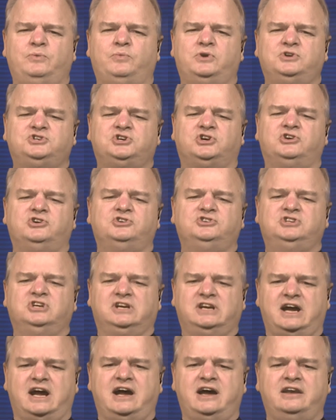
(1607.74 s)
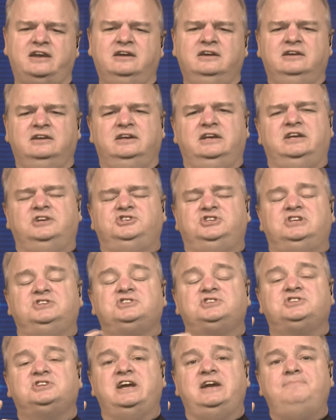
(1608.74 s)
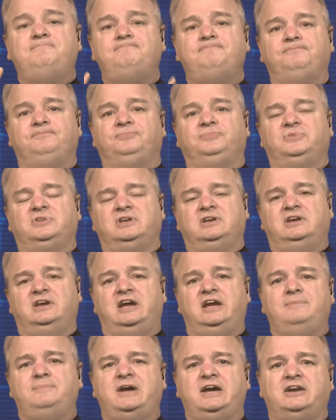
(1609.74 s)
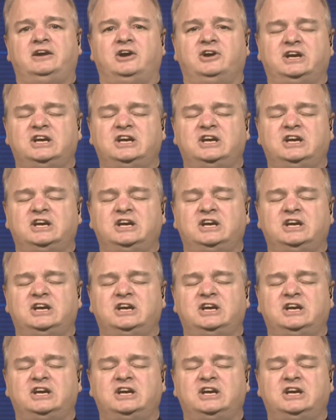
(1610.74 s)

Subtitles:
return to God. In Jesus' name, amen. Our